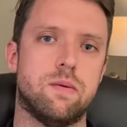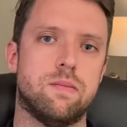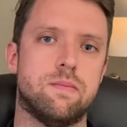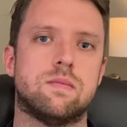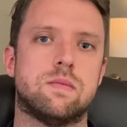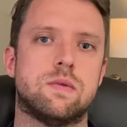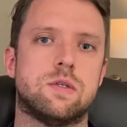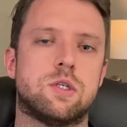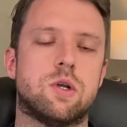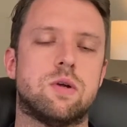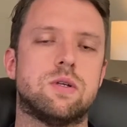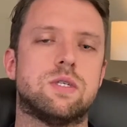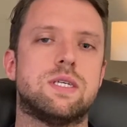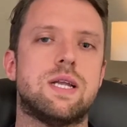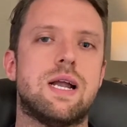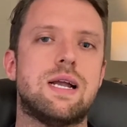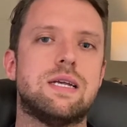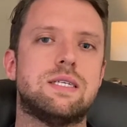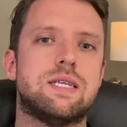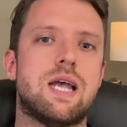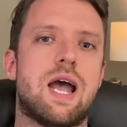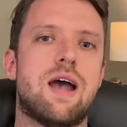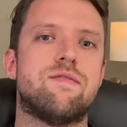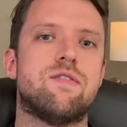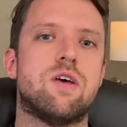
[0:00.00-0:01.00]
So it's nice to
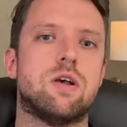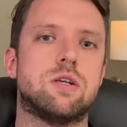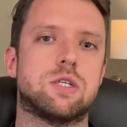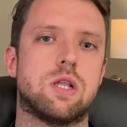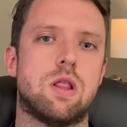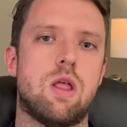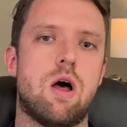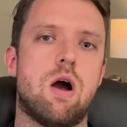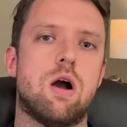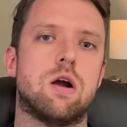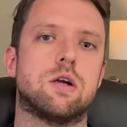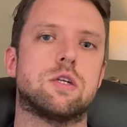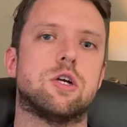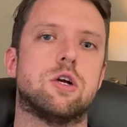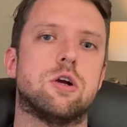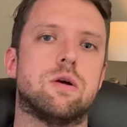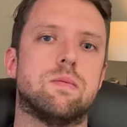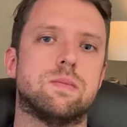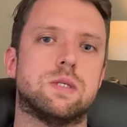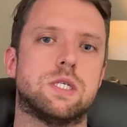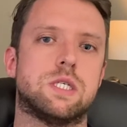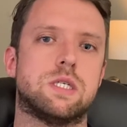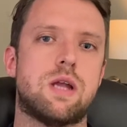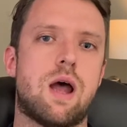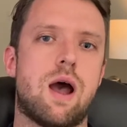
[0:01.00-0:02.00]
have those long-term
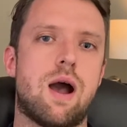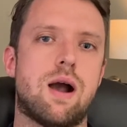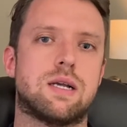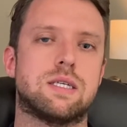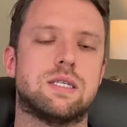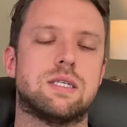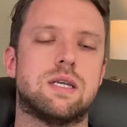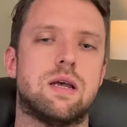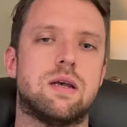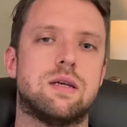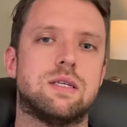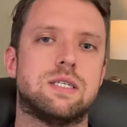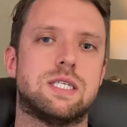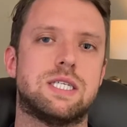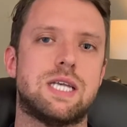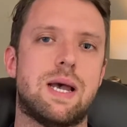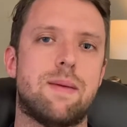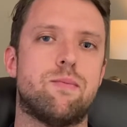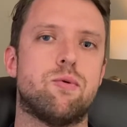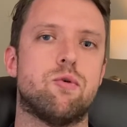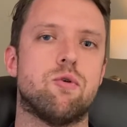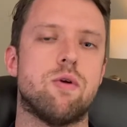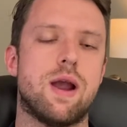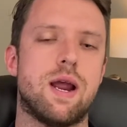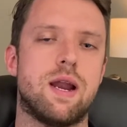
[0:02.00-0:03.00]
stocks
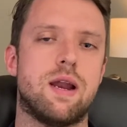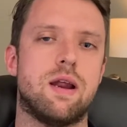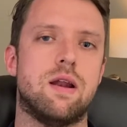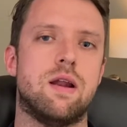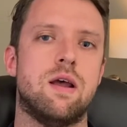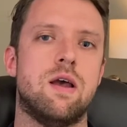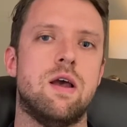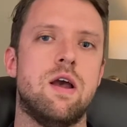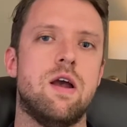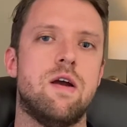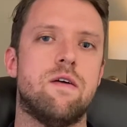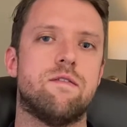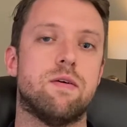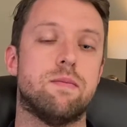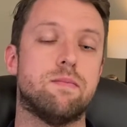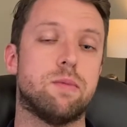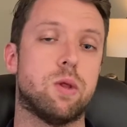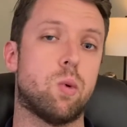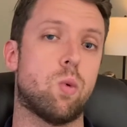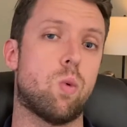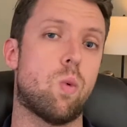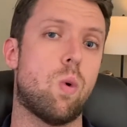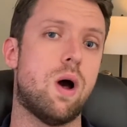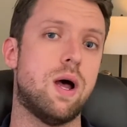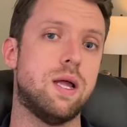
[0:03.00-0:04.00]
separated from the
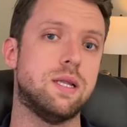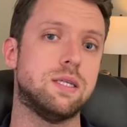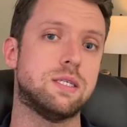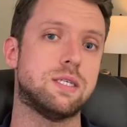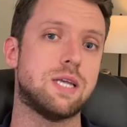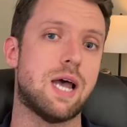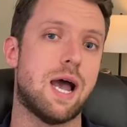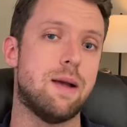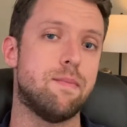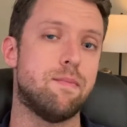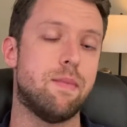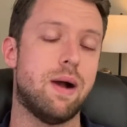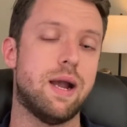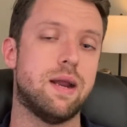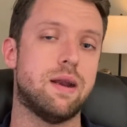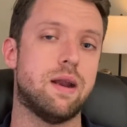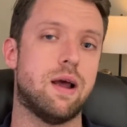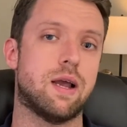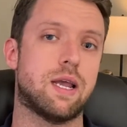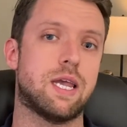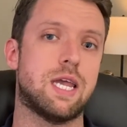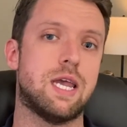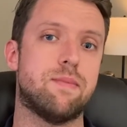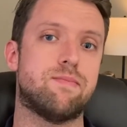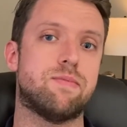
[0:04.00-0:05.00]
ones I might not
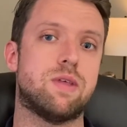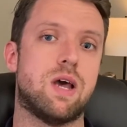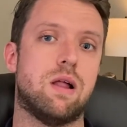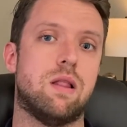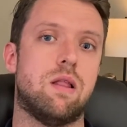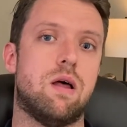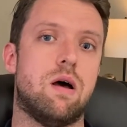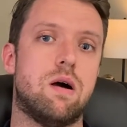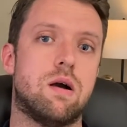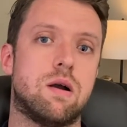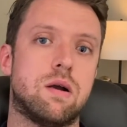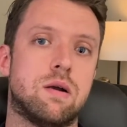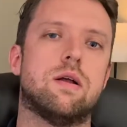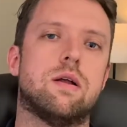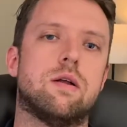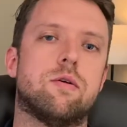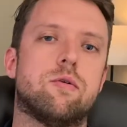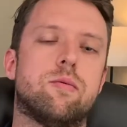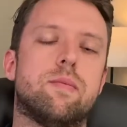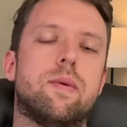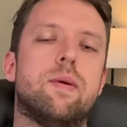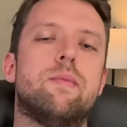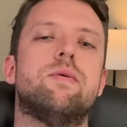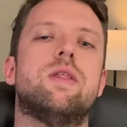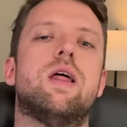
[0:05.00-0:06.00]
keep that long.
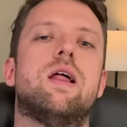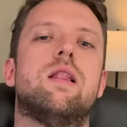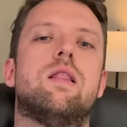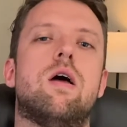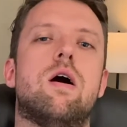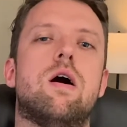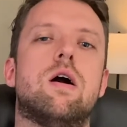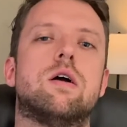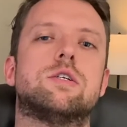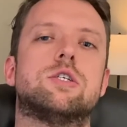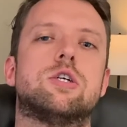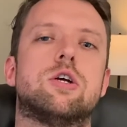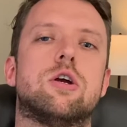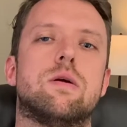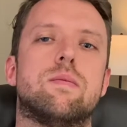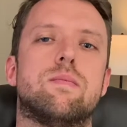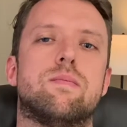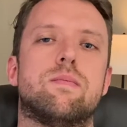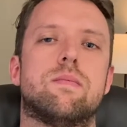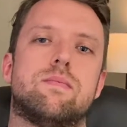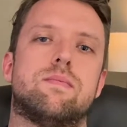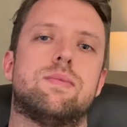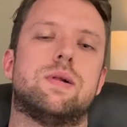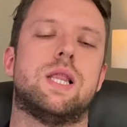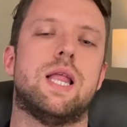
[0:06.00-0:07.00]
Remember that long-term
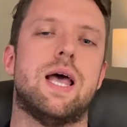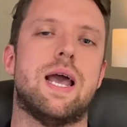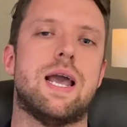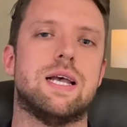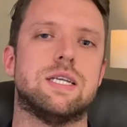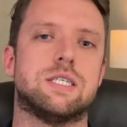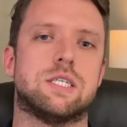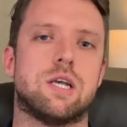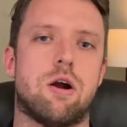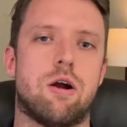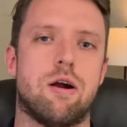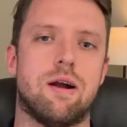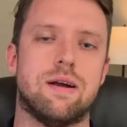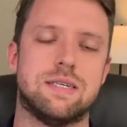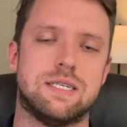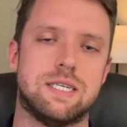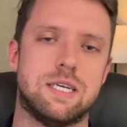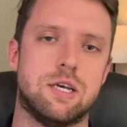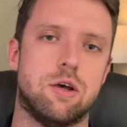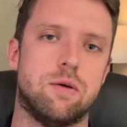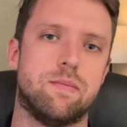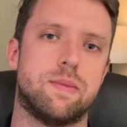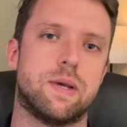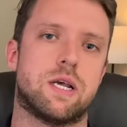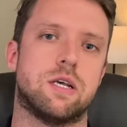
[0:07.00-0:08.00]
plays are
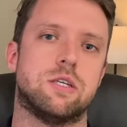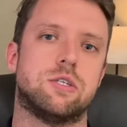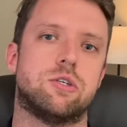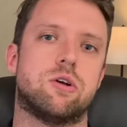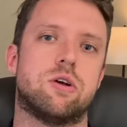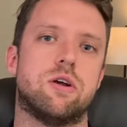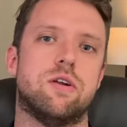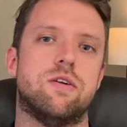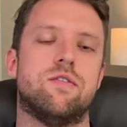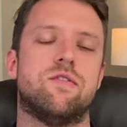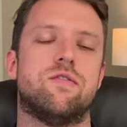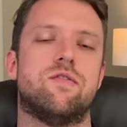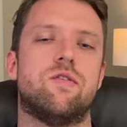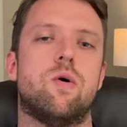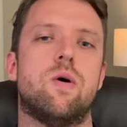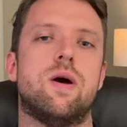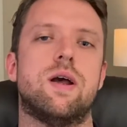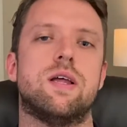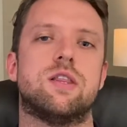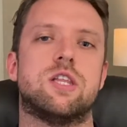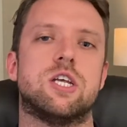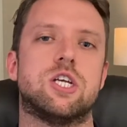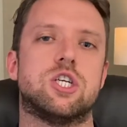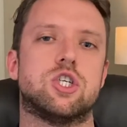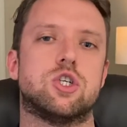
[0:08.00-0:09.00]
ideal because you can avoid
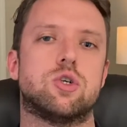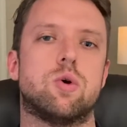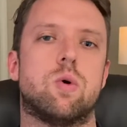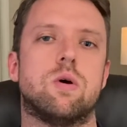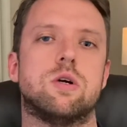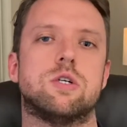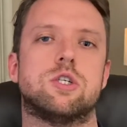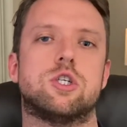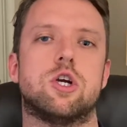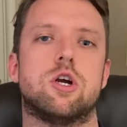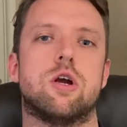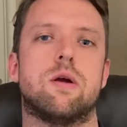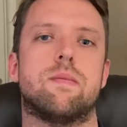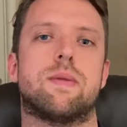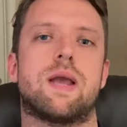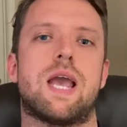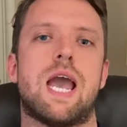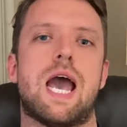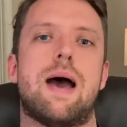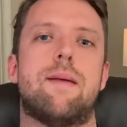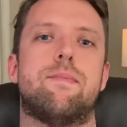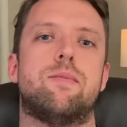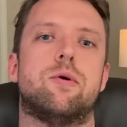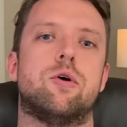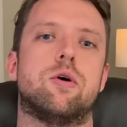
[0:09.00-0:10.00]
the short-term
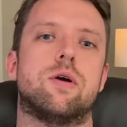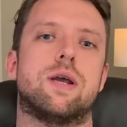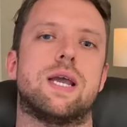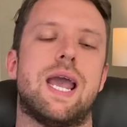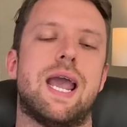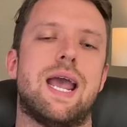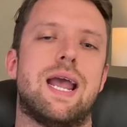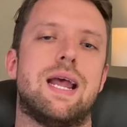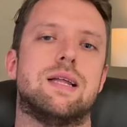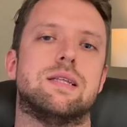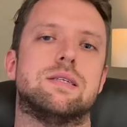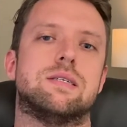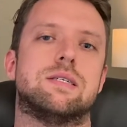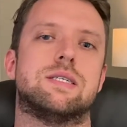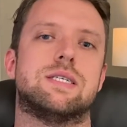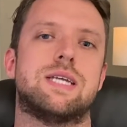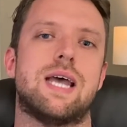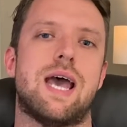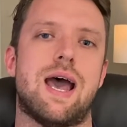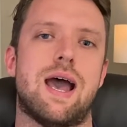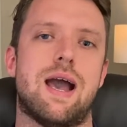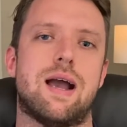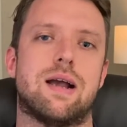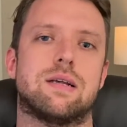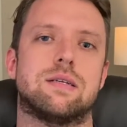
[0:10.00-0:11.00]
capital gains
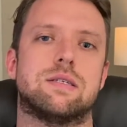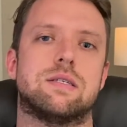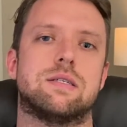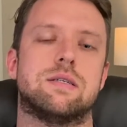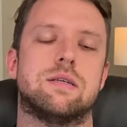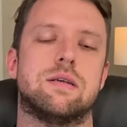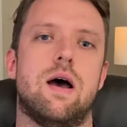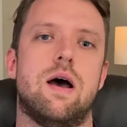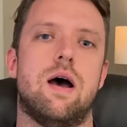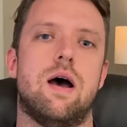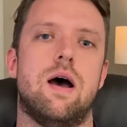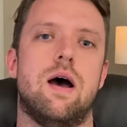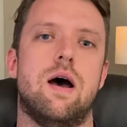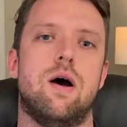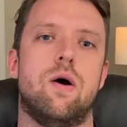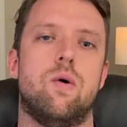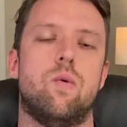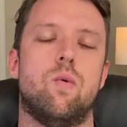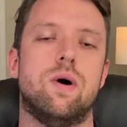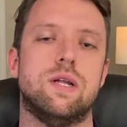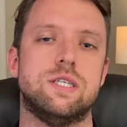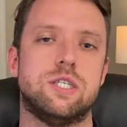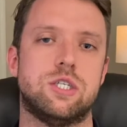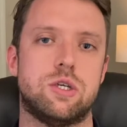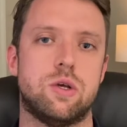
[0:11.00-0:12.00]
tax
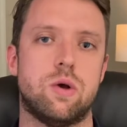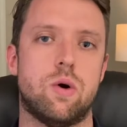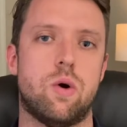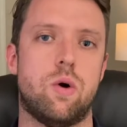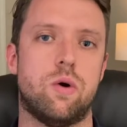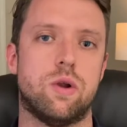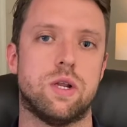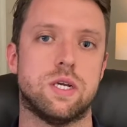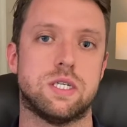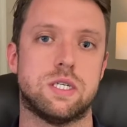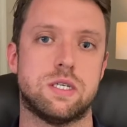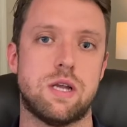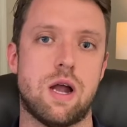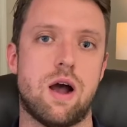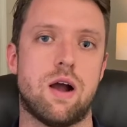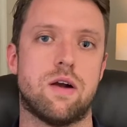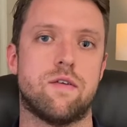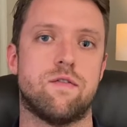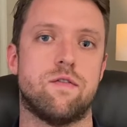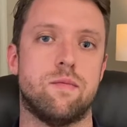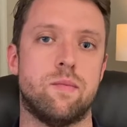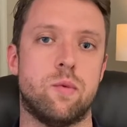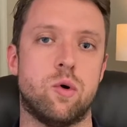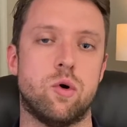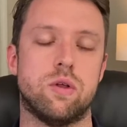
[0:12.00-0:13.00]
once you hold a stock for
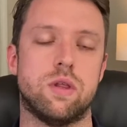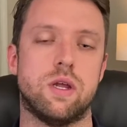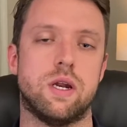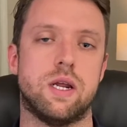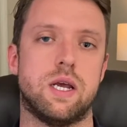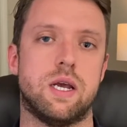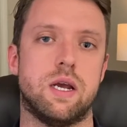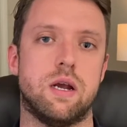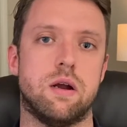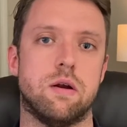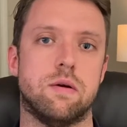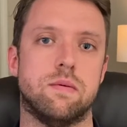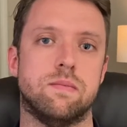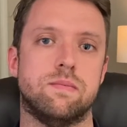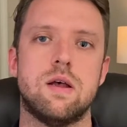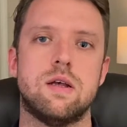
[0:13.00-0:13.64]
more than a year.